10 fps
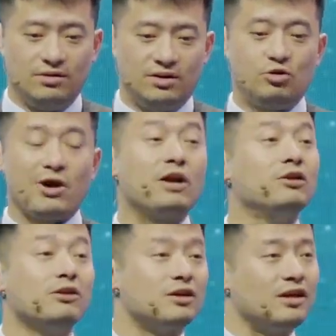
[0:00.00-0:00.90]

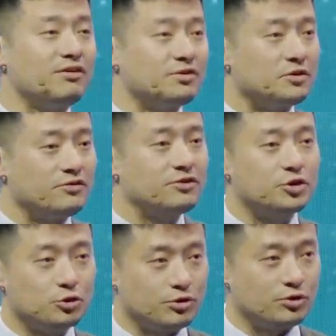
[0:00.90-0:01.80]
granular level of
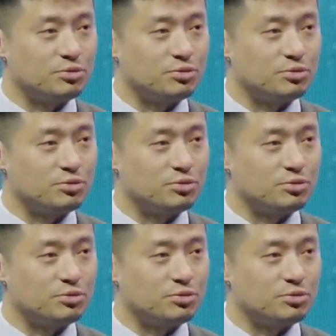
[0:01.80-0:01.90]
crude oil